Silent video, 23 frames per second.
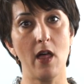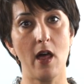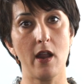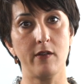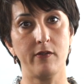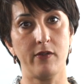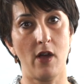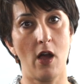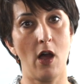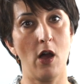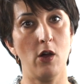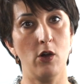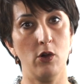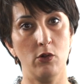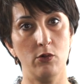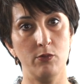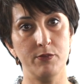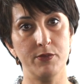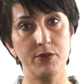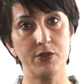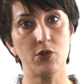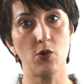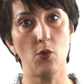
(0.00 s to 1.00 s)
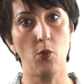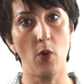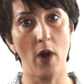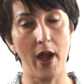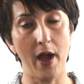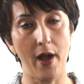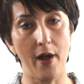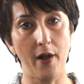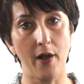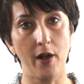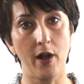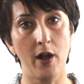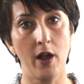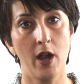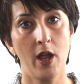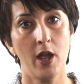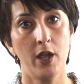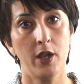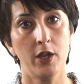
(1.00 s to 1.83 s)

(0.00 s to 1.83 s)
lot of homes where